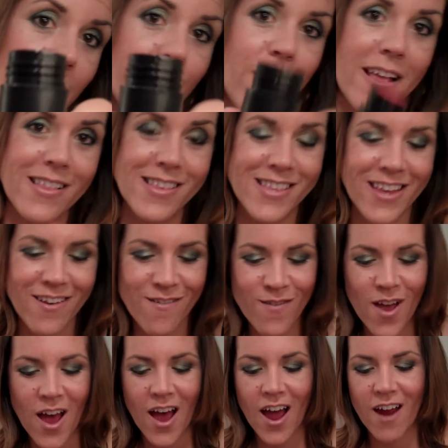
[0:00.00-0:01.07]
inoffensive.
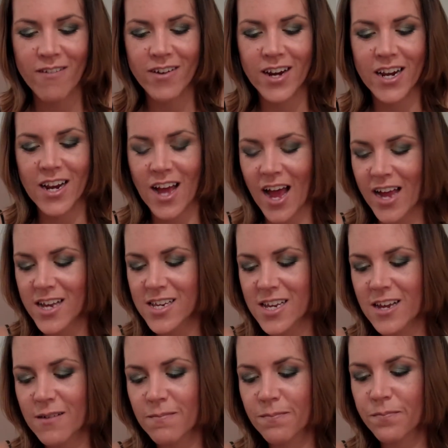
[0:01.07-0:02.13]
I really liked
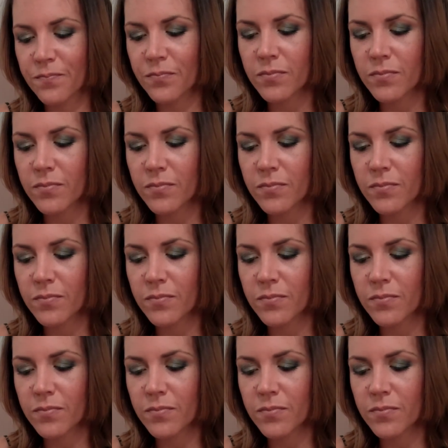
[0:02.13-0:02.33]
it.